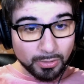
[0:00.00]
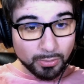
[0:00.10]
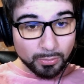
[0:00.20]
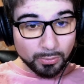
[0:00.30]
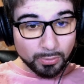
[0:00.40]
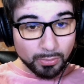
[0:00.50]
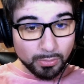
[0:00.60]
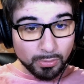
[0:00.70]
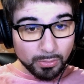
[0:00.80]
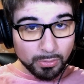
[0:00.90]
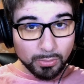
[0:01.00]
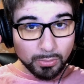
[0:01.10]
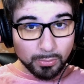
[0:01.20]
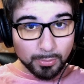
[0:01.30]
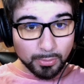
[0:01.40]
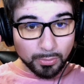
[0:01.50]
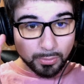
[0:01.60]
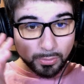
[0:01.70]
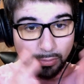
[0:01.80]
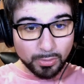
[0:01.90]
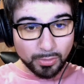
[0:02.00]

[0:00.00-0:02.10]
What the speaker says: Nothing is said.